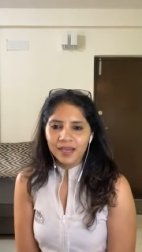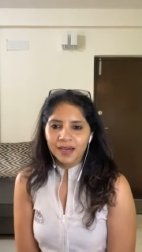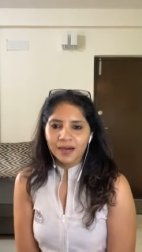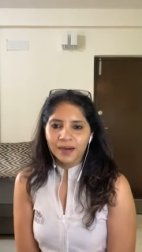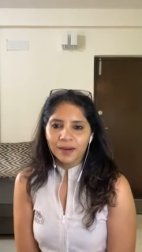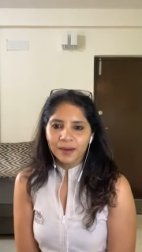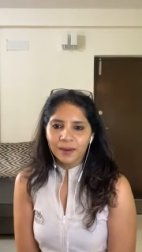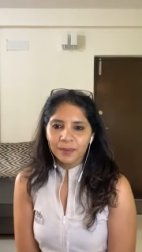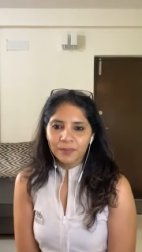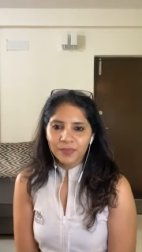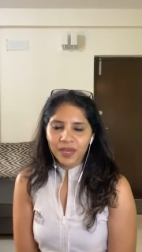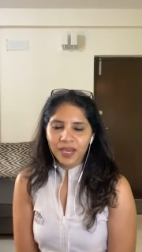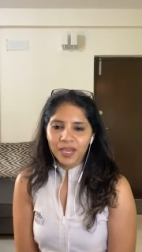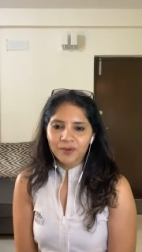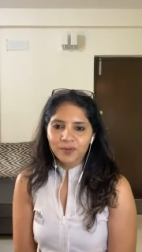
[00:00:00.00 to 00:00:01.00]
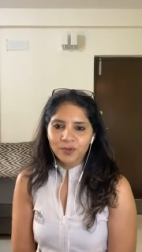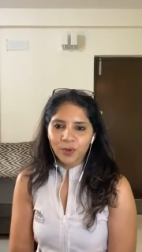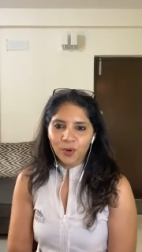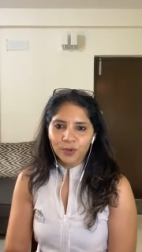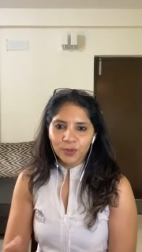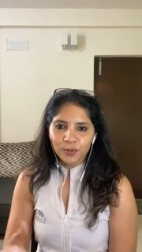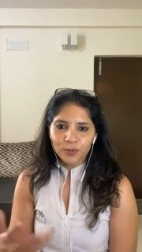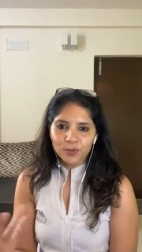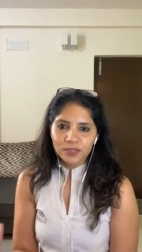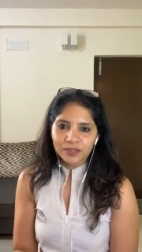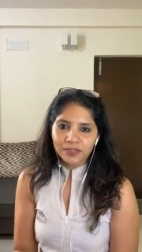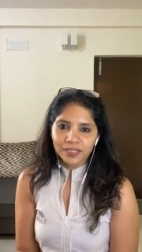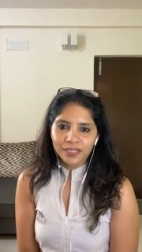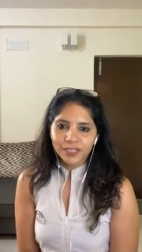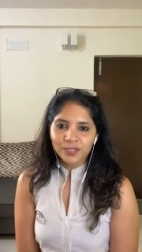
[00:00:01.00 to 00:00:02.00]
Um, I have a daughter who's
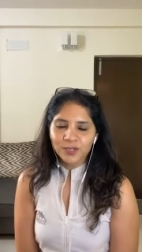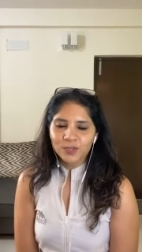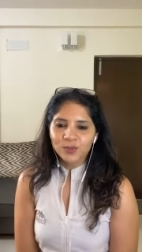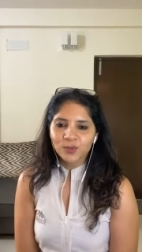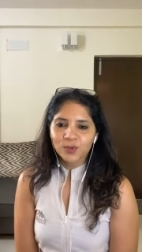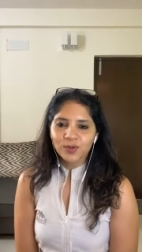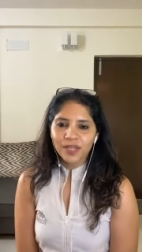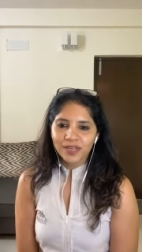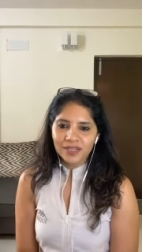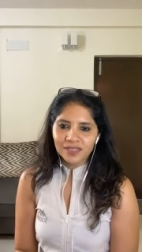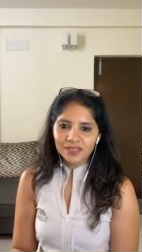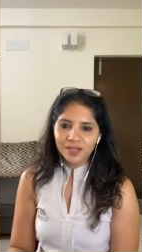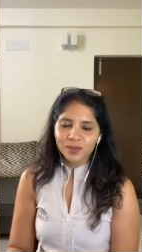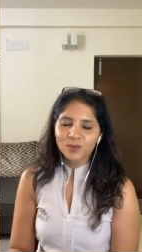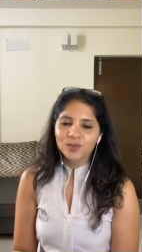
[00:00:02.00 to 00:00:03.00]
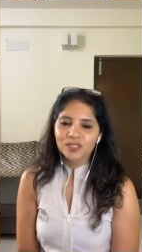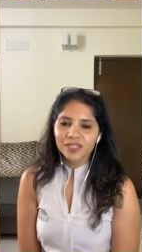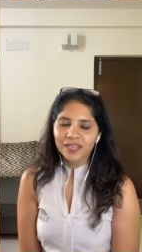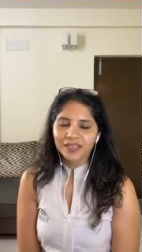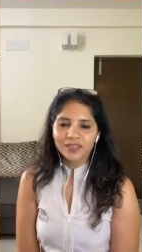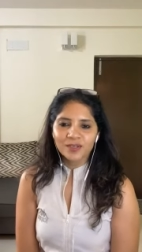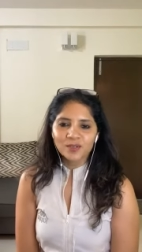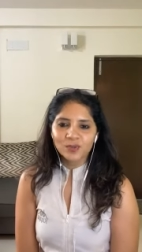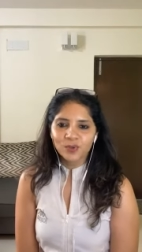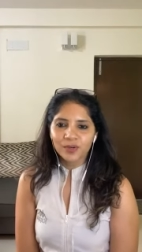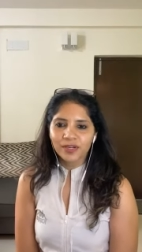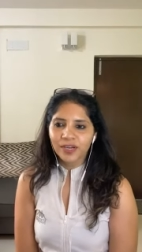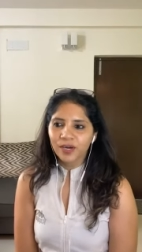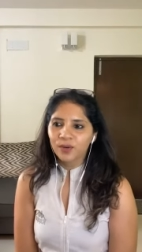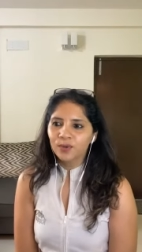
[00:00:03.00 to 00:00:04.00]
13 years old and a son who's 10 years old
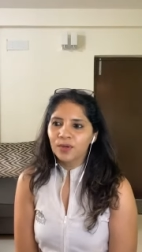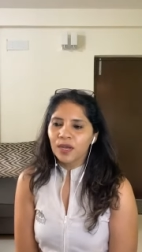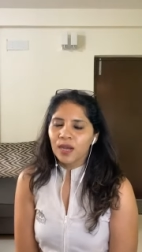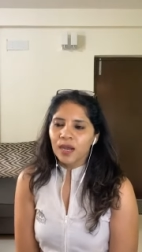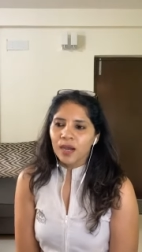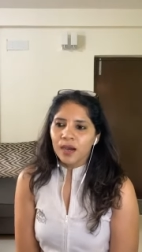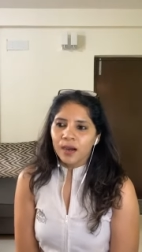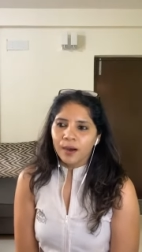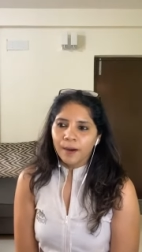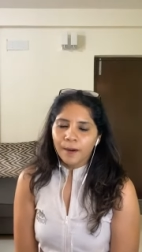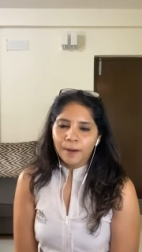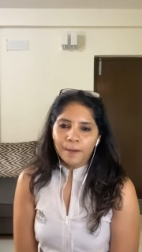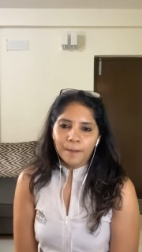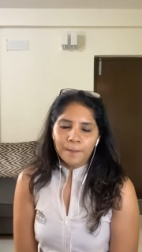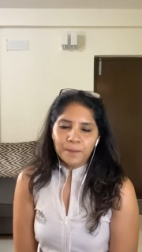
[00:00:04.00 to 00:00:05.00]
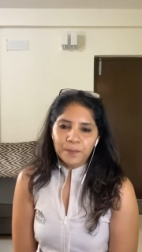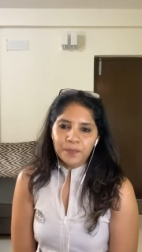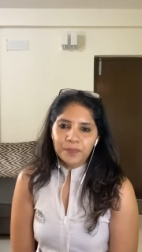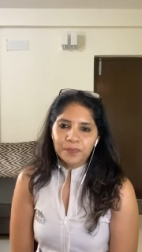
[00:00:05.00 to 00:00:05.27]
now. Um,